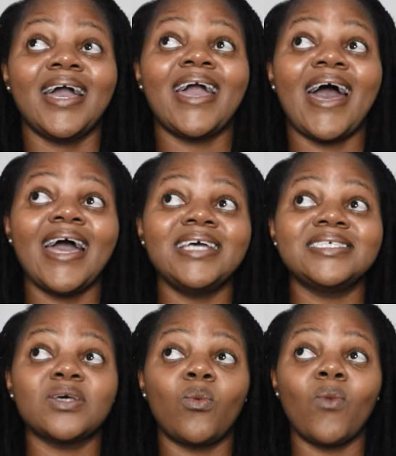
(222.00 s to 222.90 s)

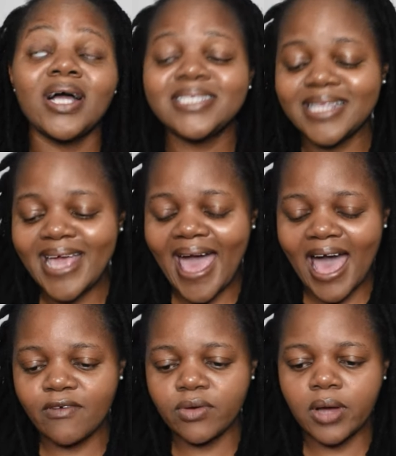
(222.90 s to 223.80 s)
Guys,
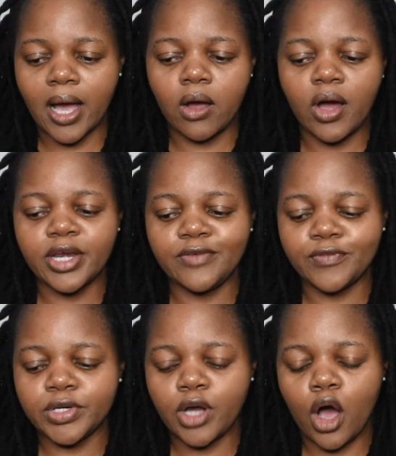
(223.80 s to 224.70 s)
I can't
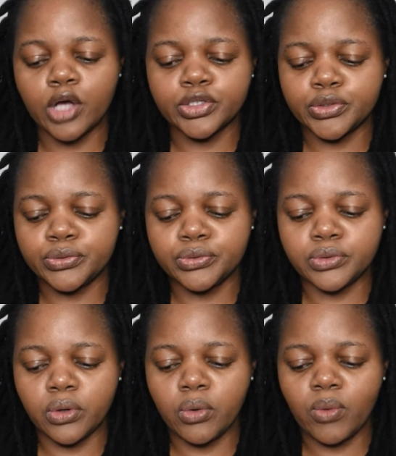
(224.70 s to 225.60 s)
even ask
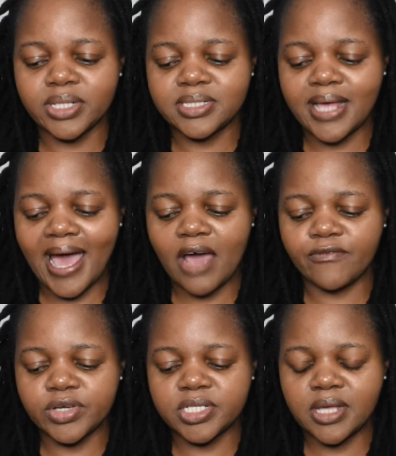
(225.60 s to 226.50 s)
Google what's the
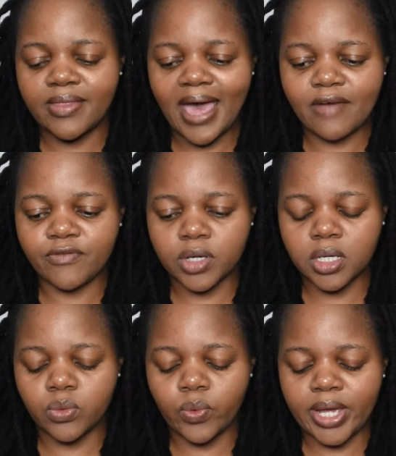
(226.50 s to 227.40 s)
average South
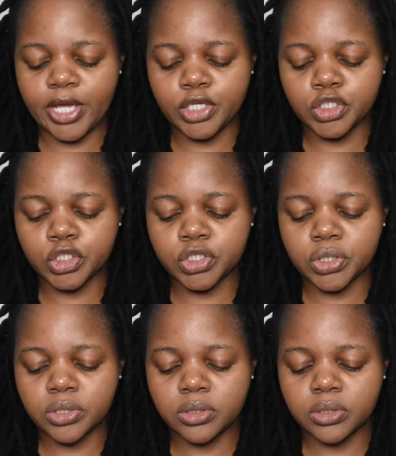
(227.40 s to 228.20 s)
African wage,